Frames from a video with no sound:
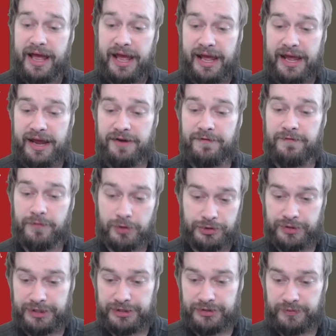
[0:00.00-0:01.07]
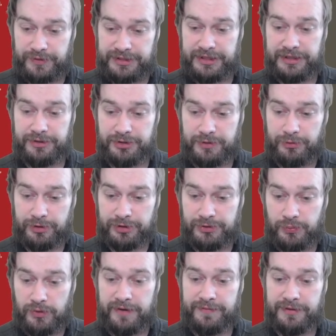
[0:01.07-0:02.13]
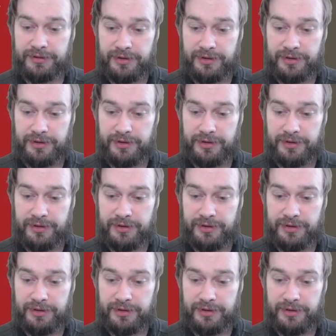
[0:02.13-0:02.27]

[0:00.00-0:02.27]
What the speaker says: And Fortress. Retailer supports one of